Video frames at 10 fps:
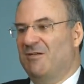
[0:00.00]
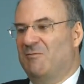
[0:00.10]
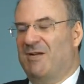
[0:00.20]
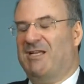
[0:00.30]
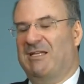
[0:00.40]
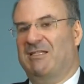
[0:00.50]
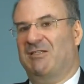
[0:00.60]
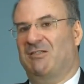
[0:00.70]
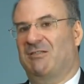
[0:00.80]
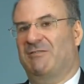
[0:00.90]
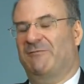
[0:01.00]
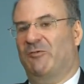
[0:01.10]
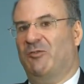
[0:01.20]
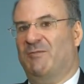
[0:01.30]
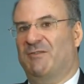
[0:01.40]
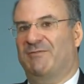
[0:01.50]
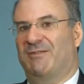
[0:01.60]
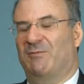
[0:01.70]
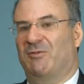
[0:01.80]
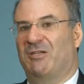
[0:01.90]
Recognition and enforcement of the
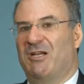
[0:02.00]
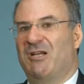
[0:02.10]
award